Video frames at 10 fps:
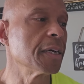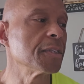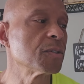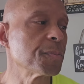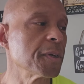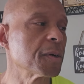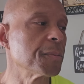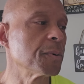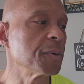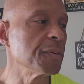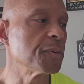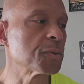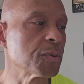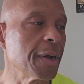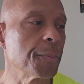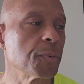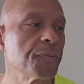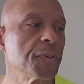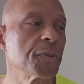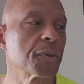unspeakable evil trap
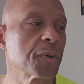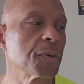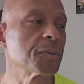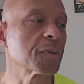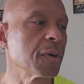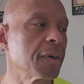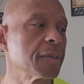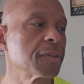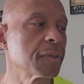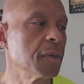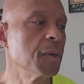within the curse cards.